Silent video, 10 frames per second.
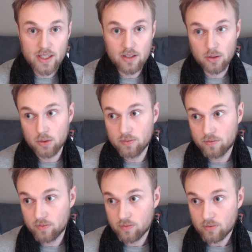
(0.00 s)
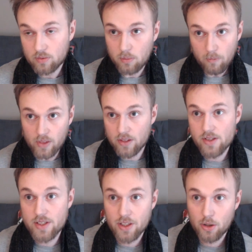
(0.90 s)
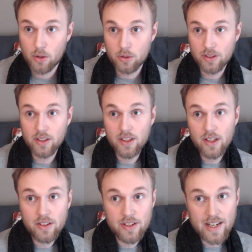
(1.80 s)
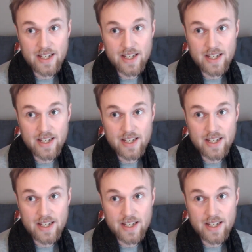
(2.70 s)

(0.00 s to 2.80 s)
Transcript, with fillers: do. So they